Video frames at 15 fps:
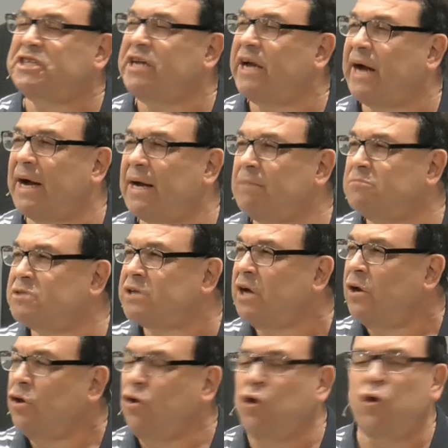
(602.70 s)
comes,
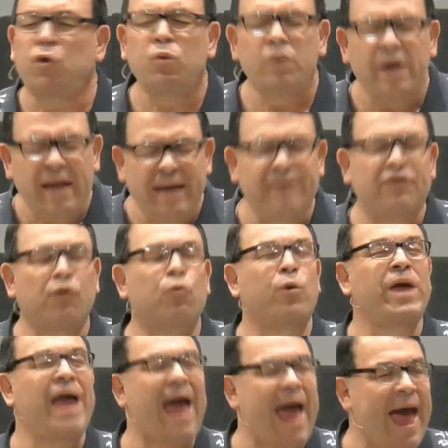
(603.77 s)
you need to
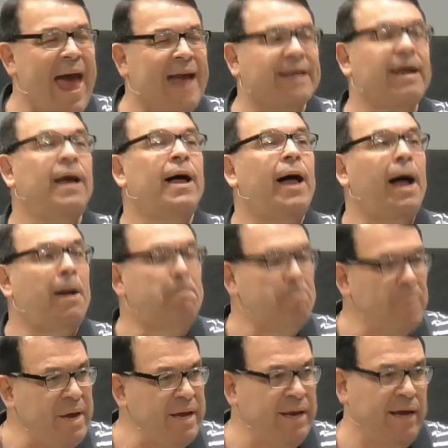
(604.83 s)
react
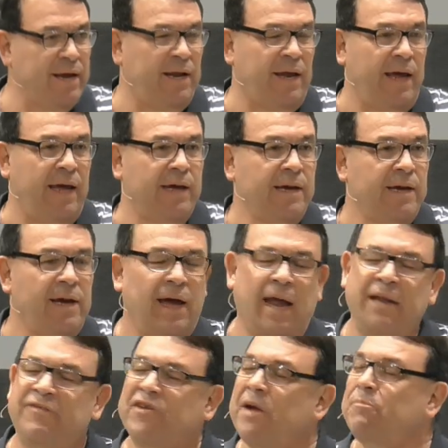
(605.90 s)
immediately.
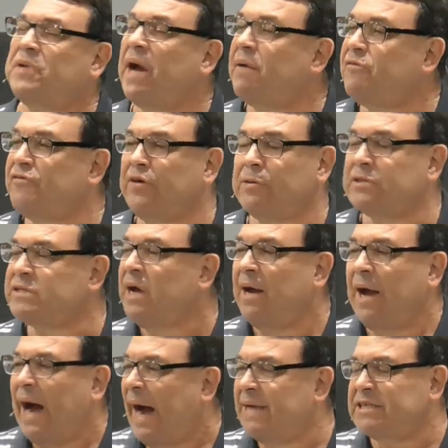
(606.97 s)
And sometimes, folks,
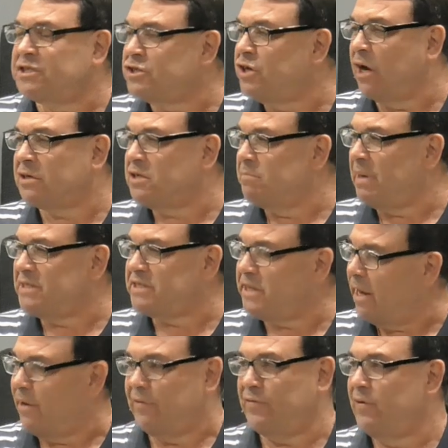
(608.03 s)
I just talk to
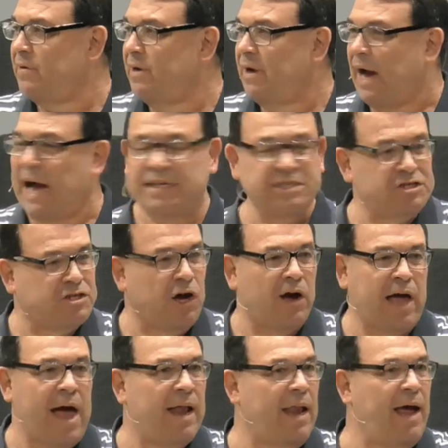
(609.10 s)
myself. I just talk
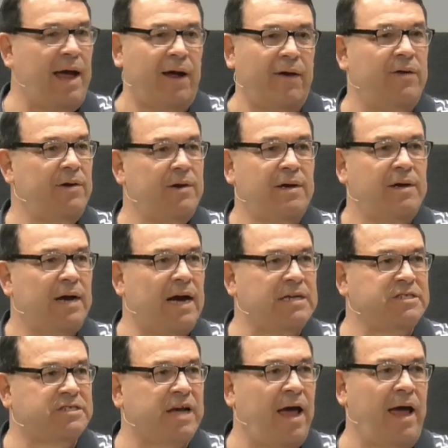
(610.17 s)
out loud. I
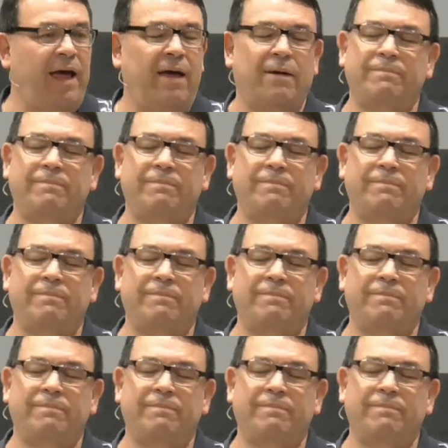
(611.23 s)
just say, hey,